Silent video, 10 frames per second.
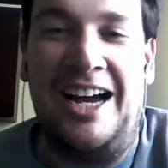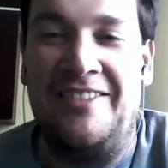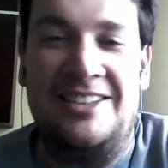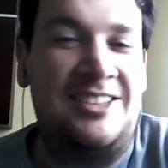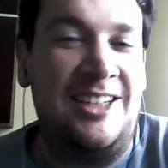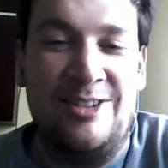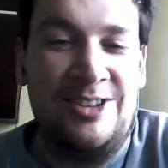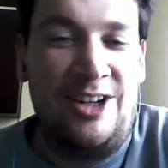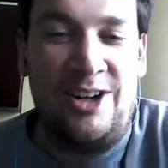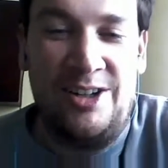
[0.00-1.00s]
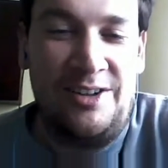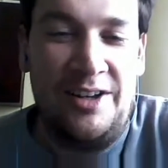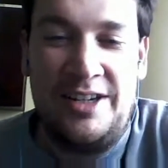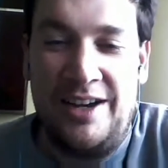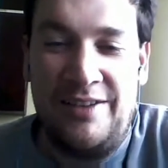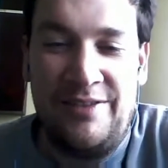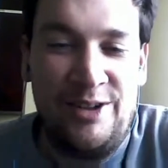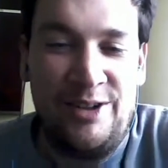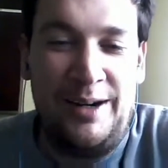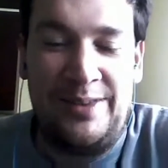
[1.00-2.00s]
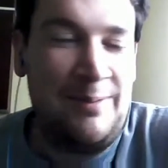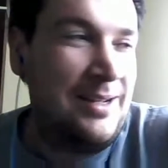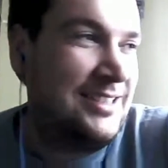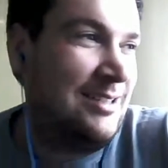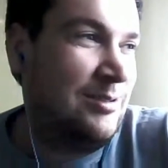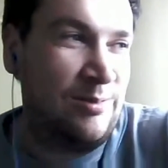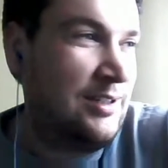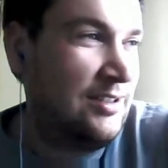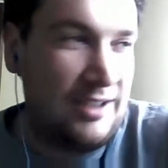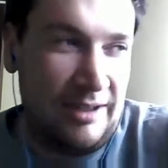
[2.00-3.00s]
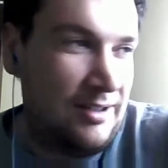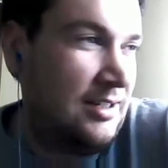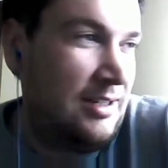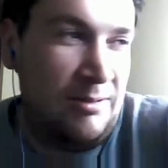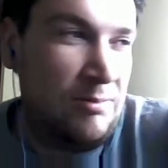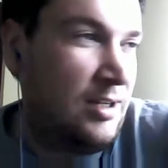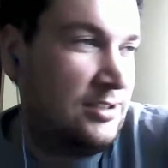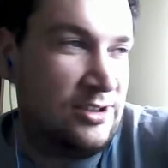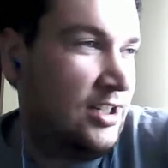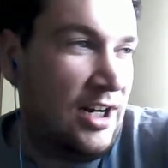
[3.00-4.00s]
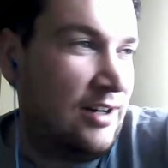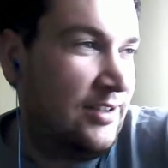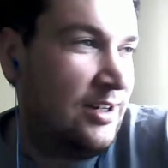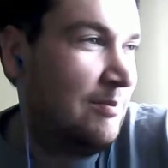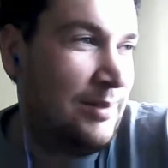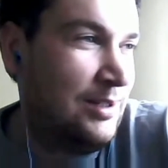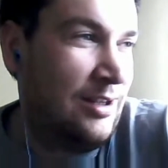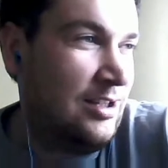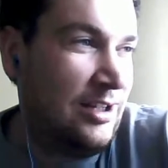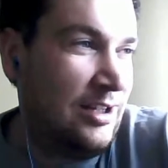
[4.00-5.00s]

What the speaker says: think comedy sequels are the devil, but if they made a sequel to Swingers, I would watch the shit out of it and be in the